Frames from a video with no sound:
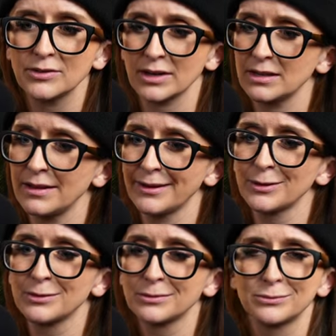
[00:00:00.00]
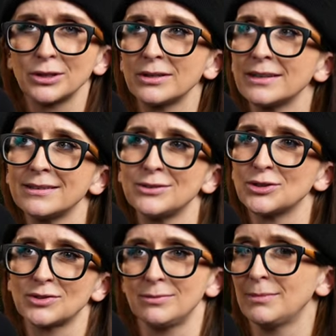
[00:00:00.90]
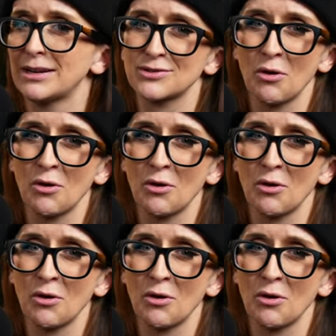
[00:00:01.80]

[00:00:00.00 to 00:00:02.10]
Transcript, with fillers: second layer really just makes